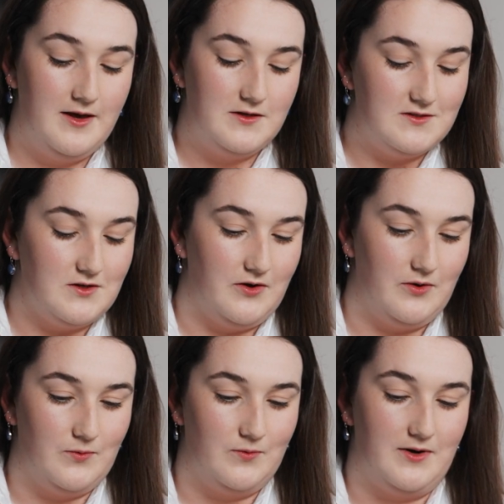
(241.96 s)

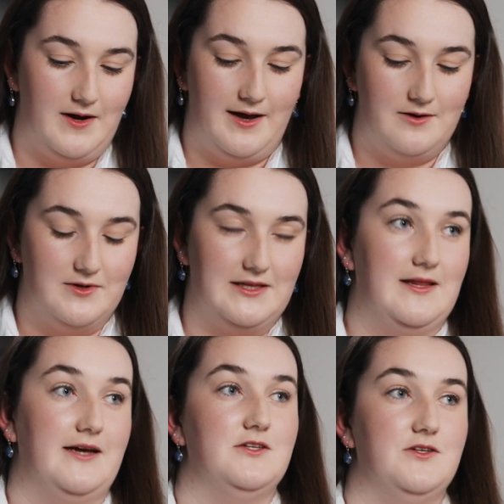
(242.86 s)
So what I'd really
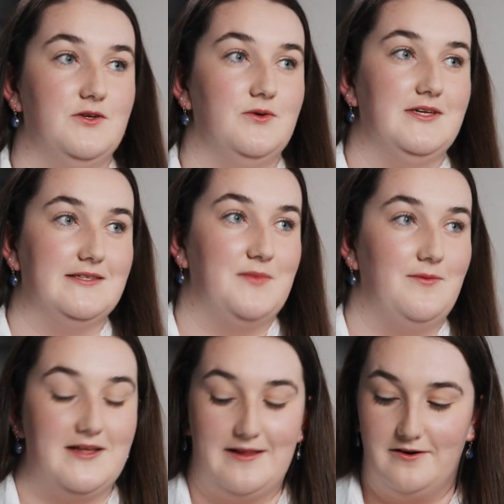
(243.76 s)
like to do is
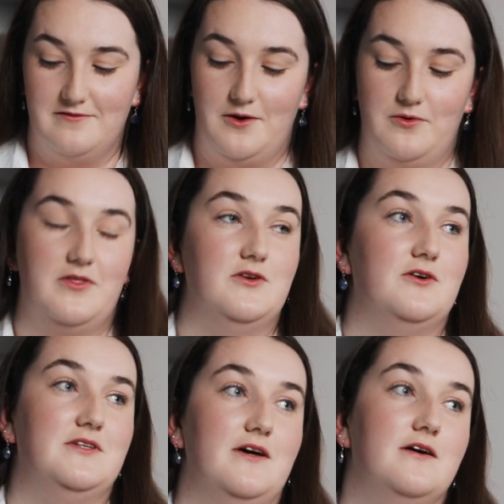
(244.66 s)
maybe clarify with the
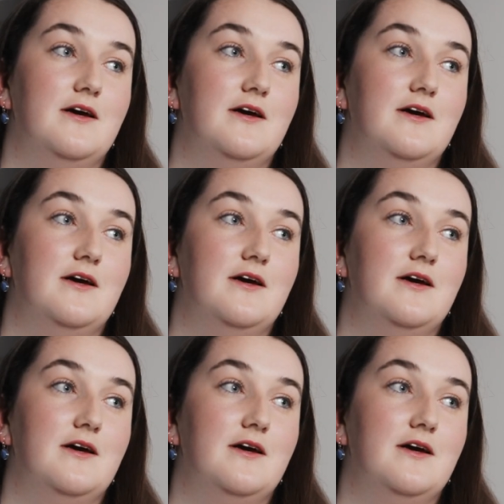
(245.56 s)
doctor